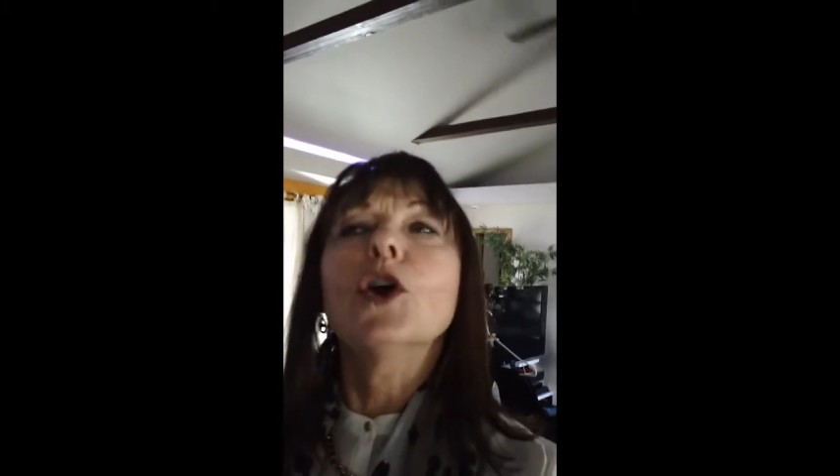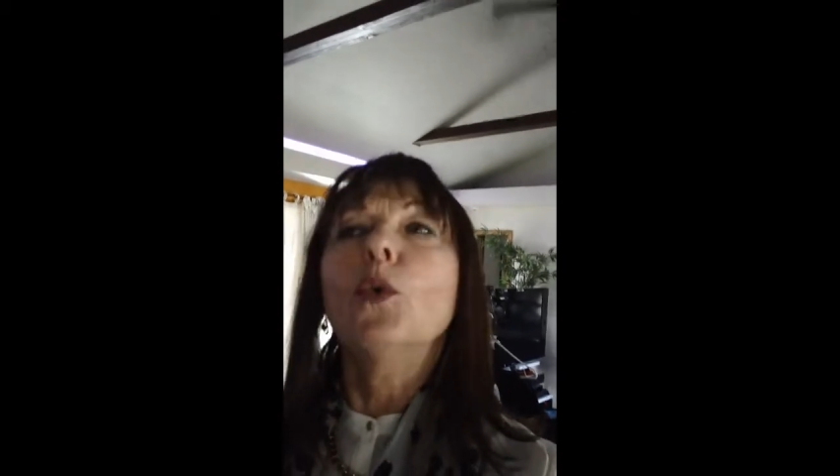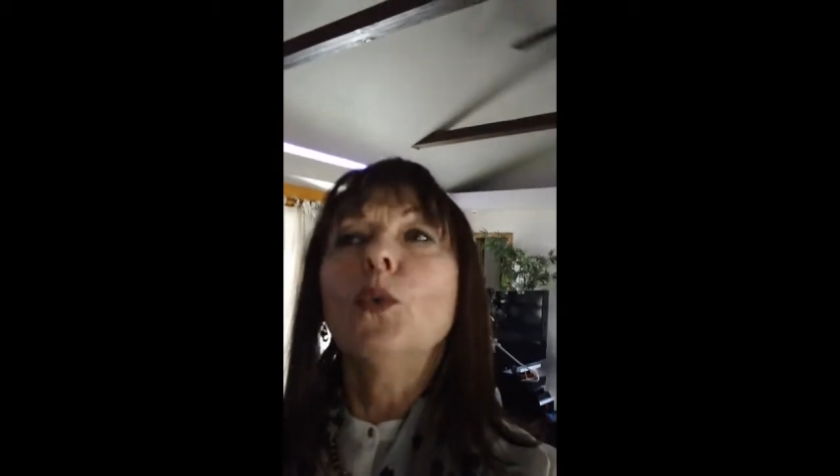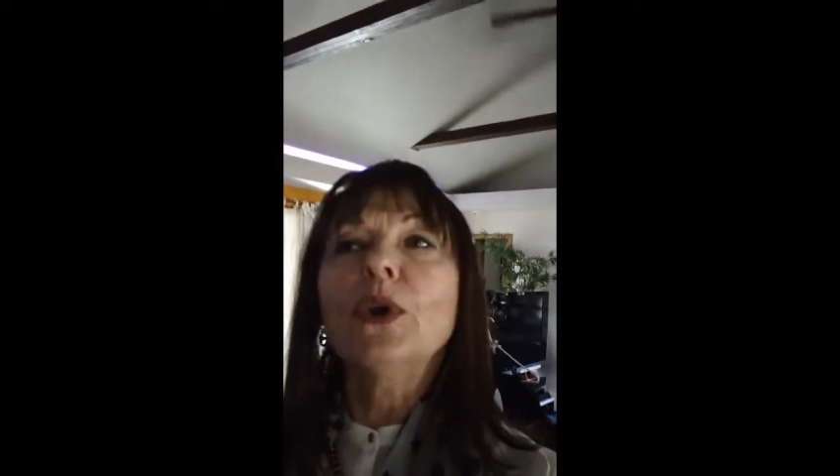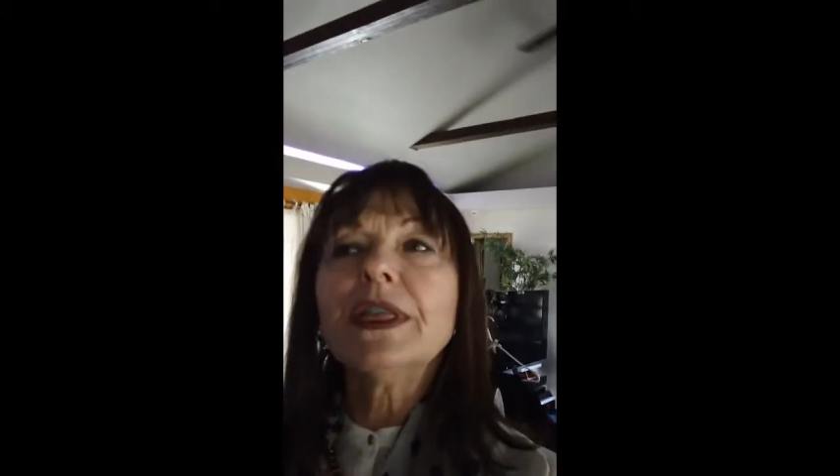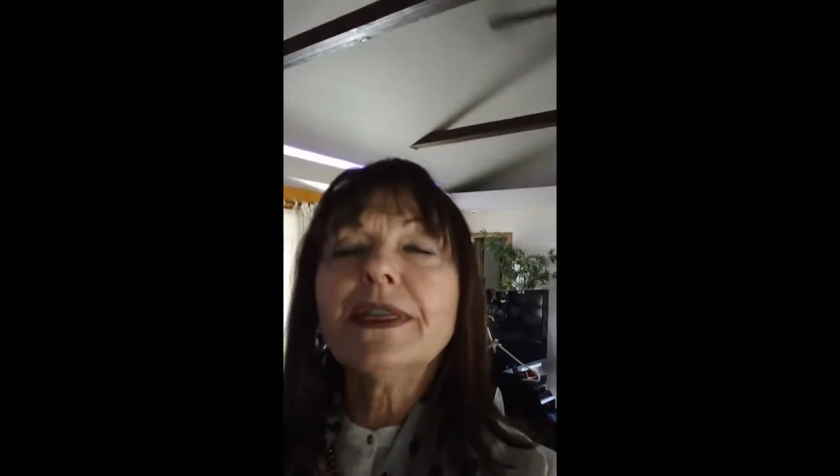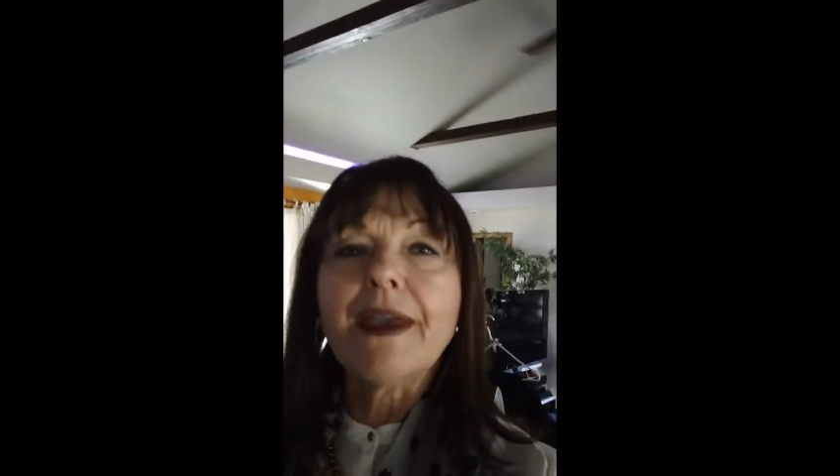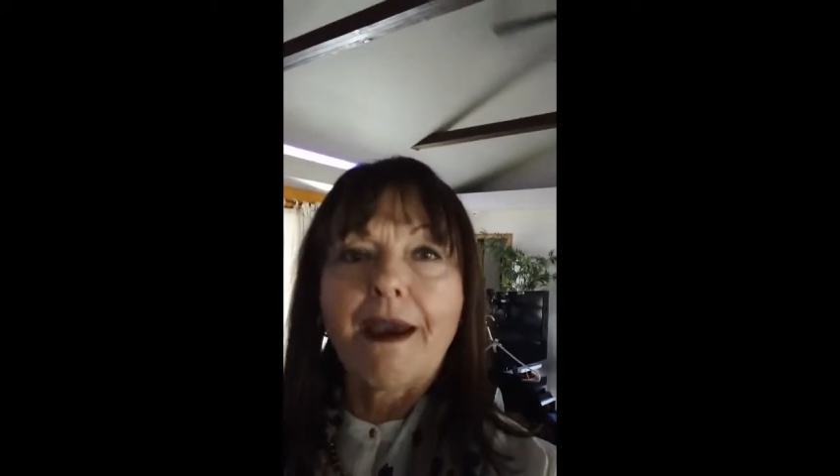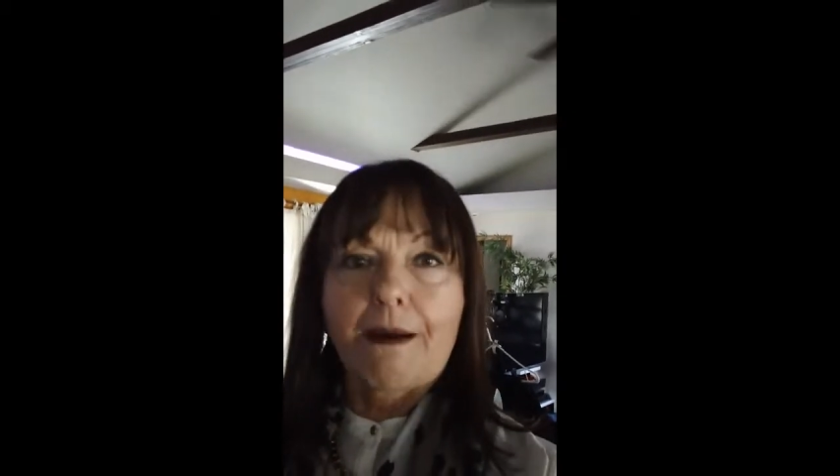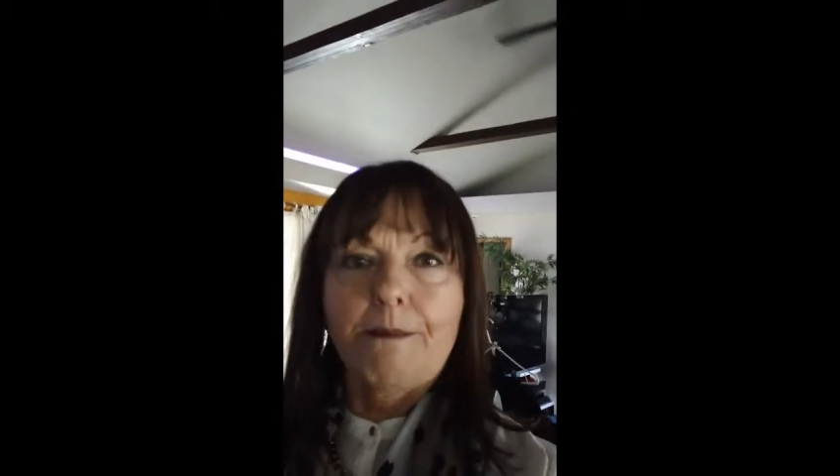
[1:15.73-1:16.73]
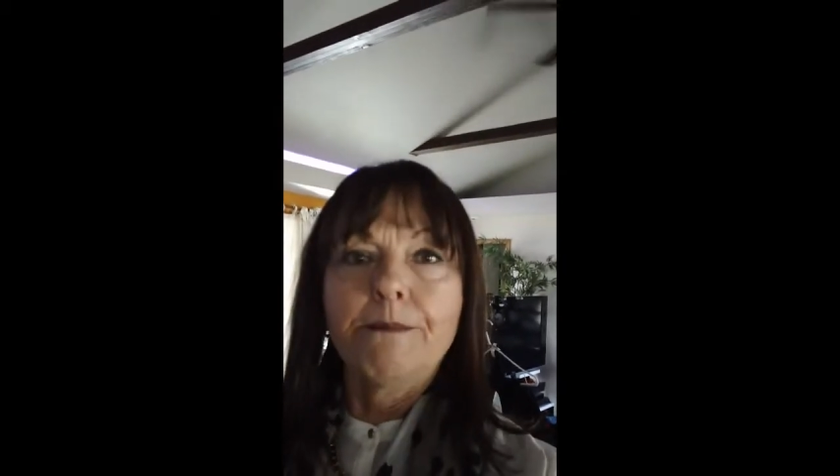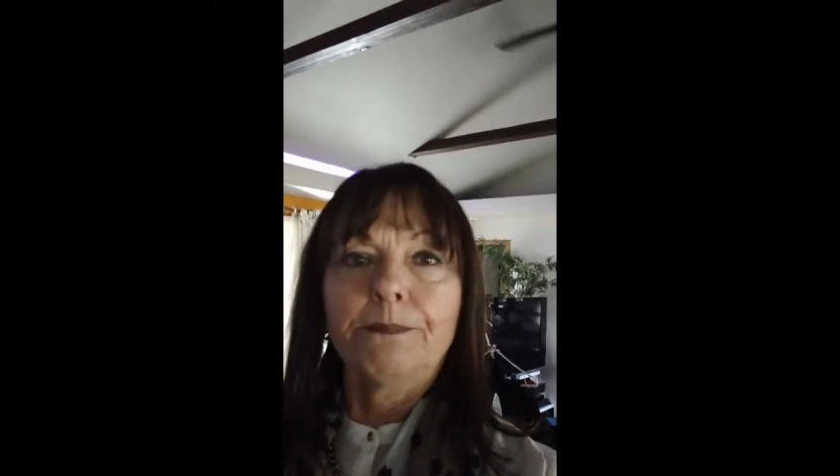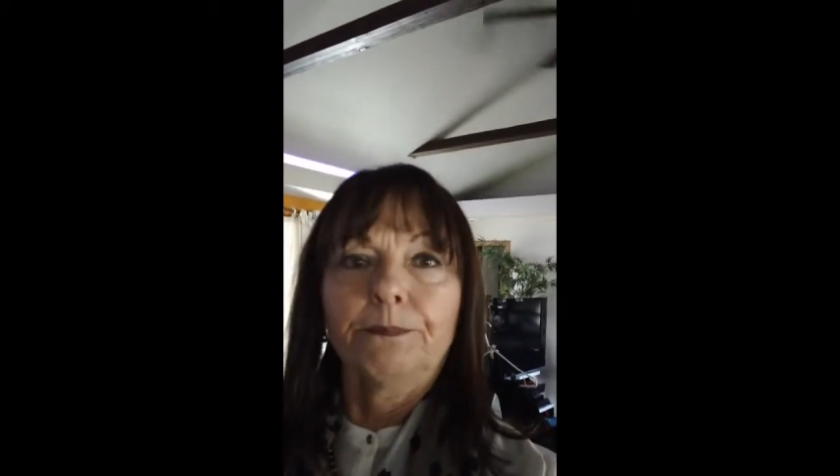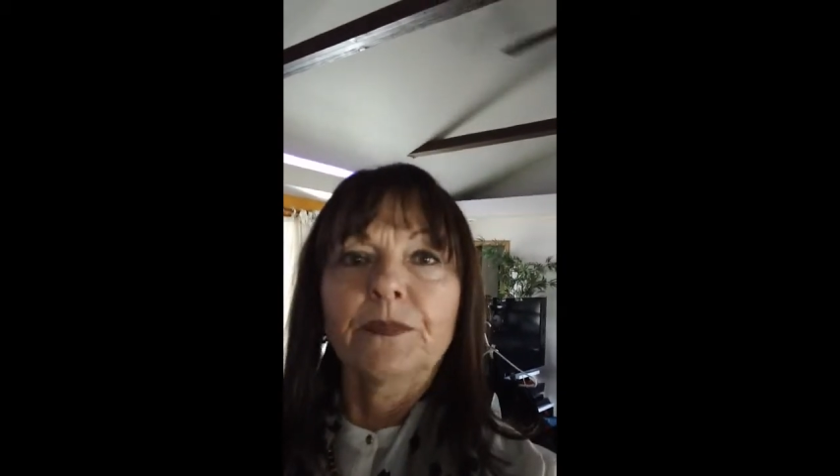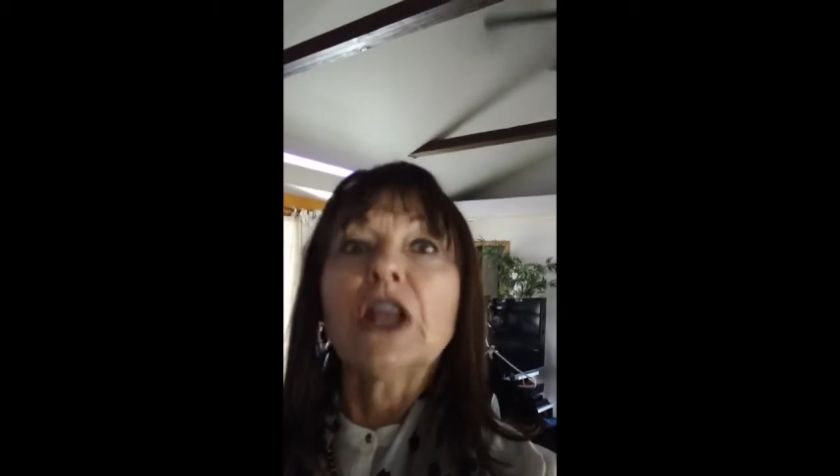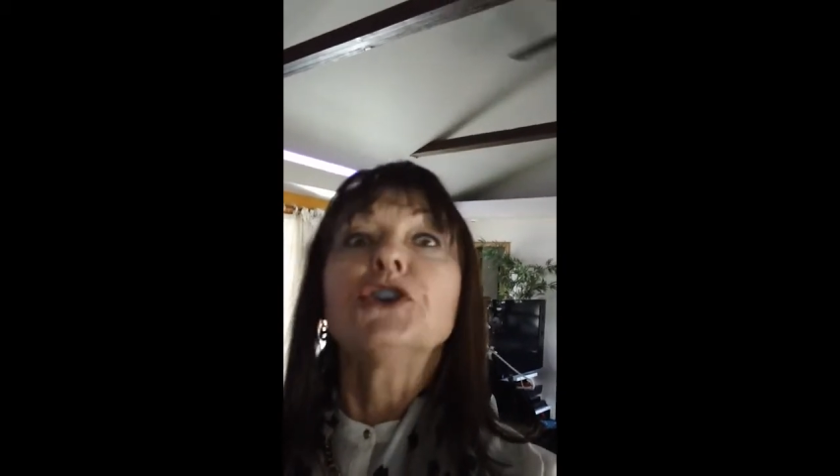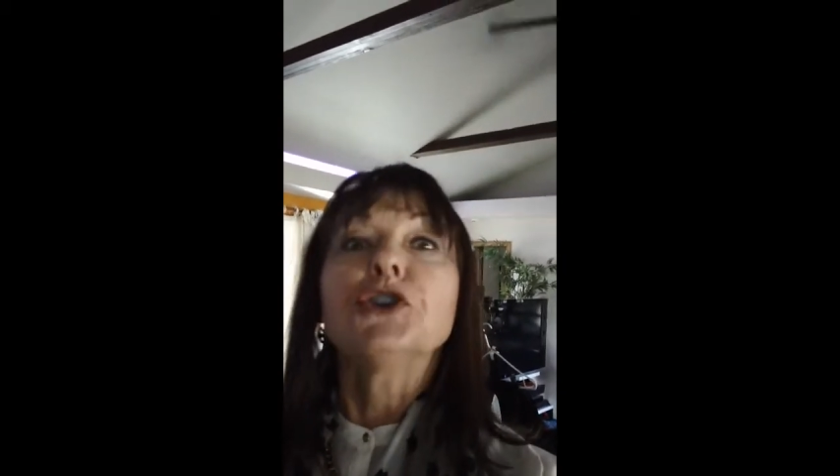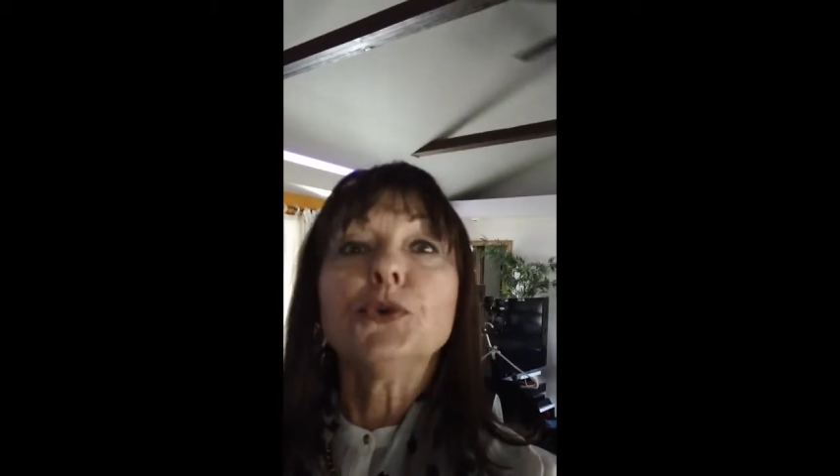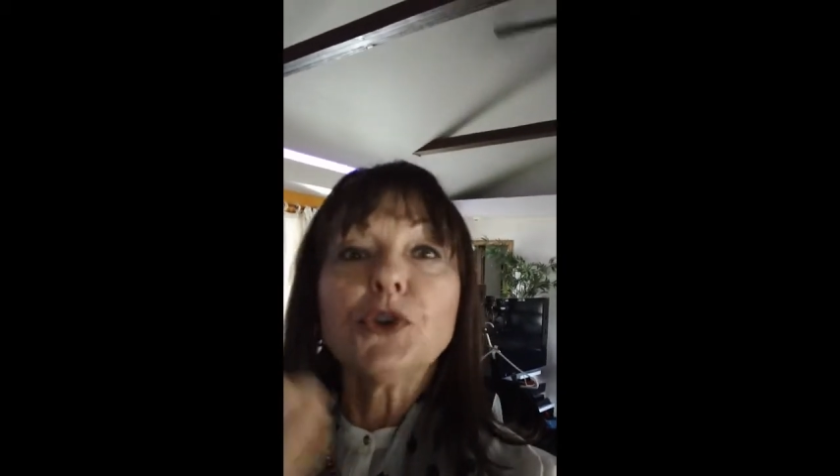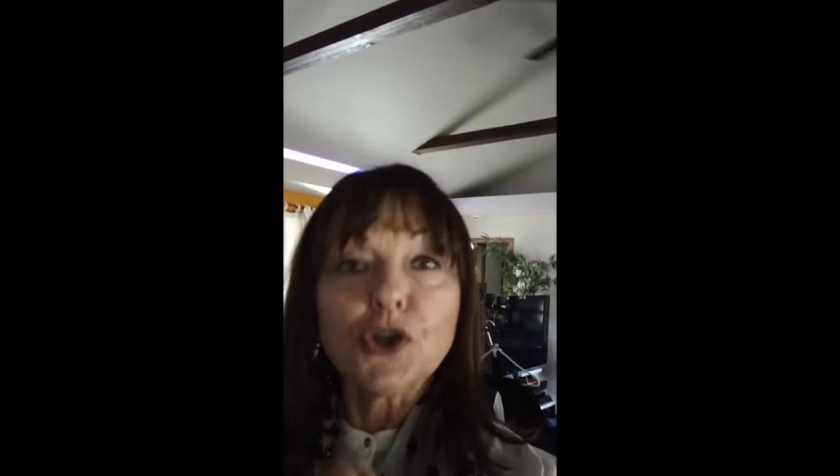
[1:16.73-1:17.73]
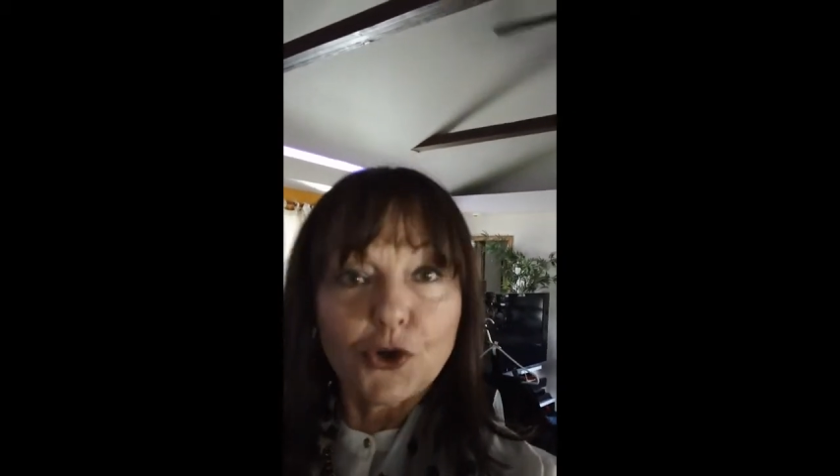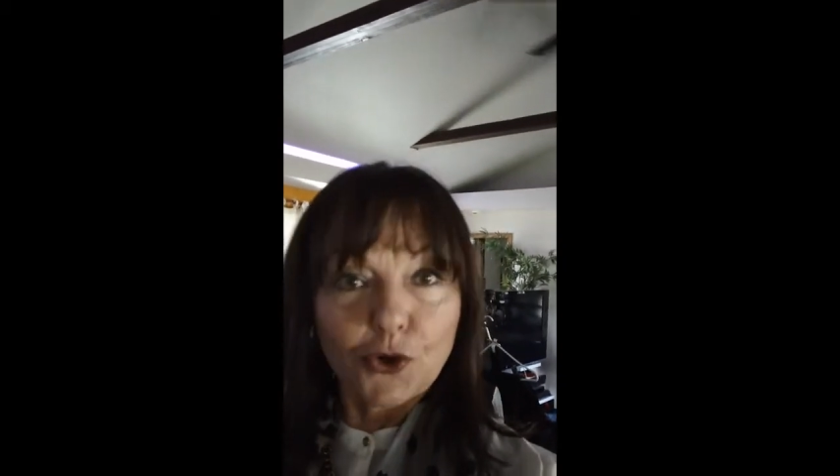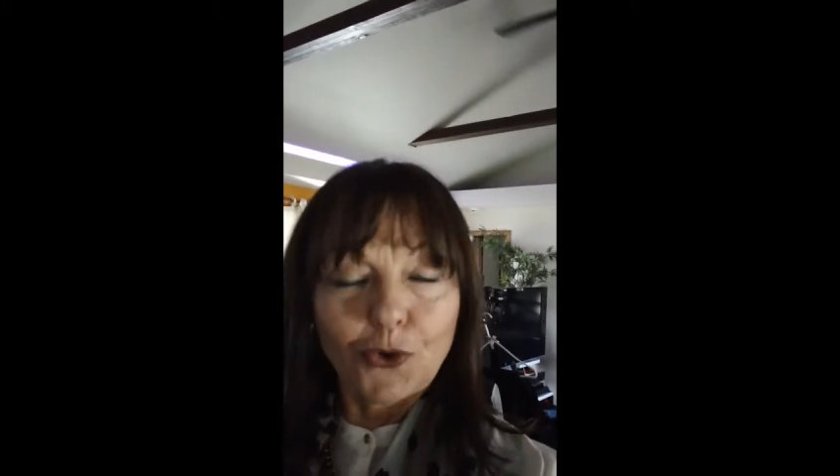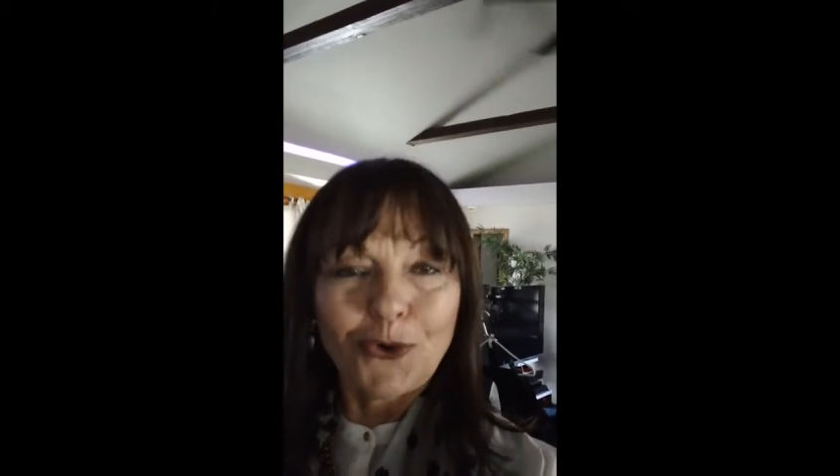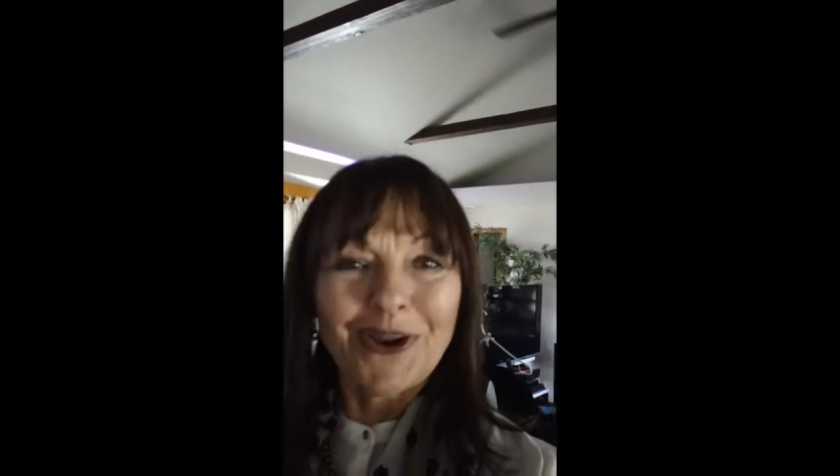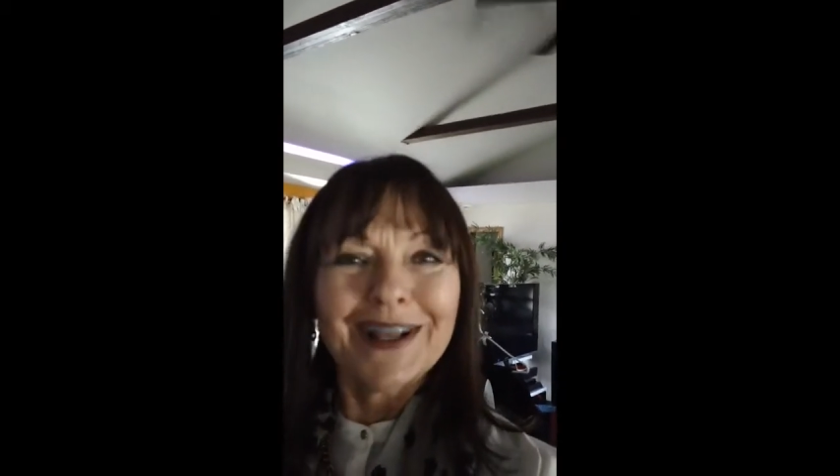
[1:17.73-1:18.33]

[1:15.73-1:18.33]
with them to you,